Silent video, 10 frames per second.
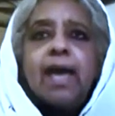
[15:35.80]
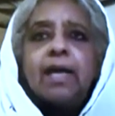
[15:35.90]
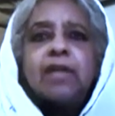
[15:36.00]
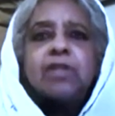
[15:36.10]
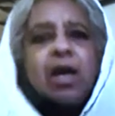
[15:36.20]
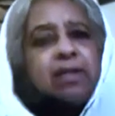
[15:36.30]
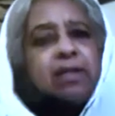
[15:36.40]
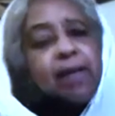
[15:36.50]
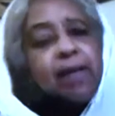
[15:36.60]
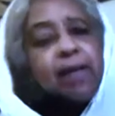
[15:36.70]
talking
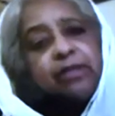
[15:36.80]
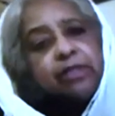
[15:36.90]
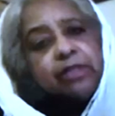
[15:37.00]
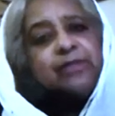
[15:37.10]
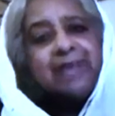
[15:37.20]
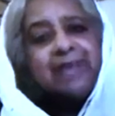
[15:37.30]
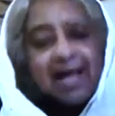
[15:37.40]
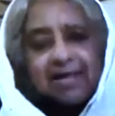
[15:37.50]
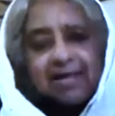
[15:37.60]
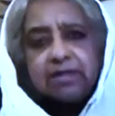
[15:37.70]
about different
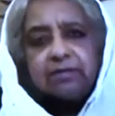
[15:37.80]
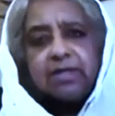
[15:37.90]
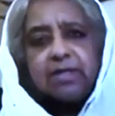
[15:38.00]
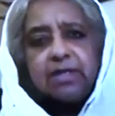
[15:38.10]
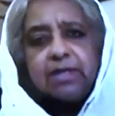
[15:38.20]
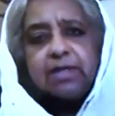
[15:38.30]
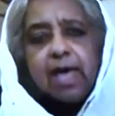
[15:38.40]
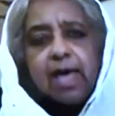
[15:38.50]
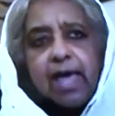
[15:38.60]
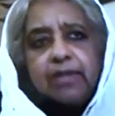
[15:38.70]
kinds of things.
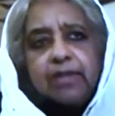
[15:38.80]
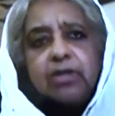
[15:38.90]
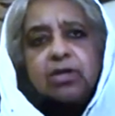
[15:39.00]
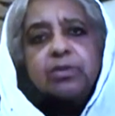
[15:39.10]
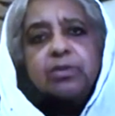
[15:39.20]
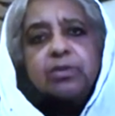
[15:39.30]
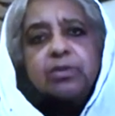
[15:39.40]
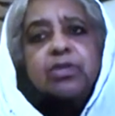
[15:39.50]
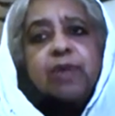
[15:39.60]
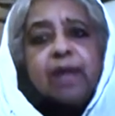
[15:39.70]
And so it was a
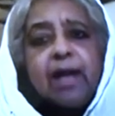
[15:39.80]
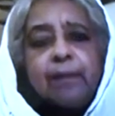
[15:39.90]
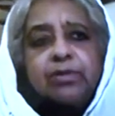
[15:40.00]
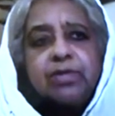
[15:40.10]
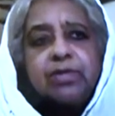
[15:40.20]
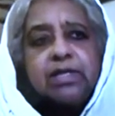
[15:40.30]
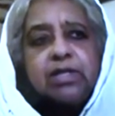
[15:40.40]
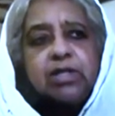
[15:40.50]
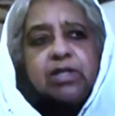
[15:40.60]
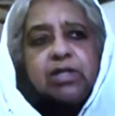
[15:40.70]
great opportunity to
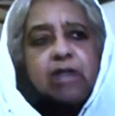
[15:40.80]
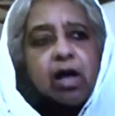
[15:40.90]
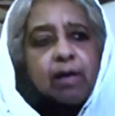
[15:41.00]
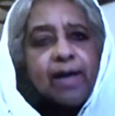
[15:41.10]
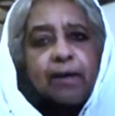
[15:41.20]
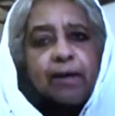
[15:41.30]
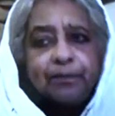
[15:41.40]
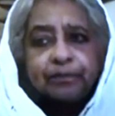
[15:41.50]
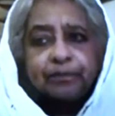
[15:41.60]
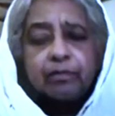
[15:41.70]
talk about
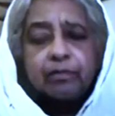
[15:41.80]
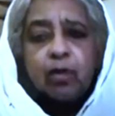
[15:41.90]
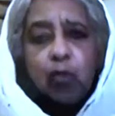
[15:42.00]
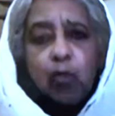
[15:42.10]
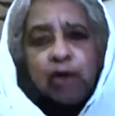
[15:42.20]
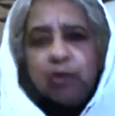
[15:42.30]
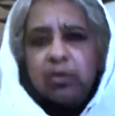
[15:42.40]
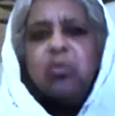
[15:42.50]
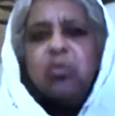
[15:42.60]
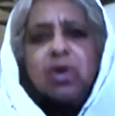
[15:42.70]
where we
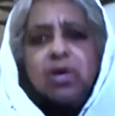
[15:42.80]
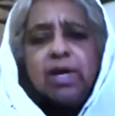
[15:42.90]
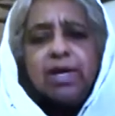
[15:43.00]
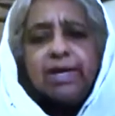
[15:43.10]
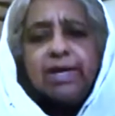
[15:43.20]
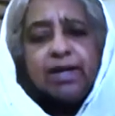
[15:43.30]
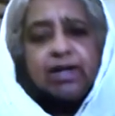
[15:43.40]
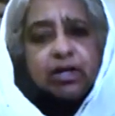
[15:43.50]
were in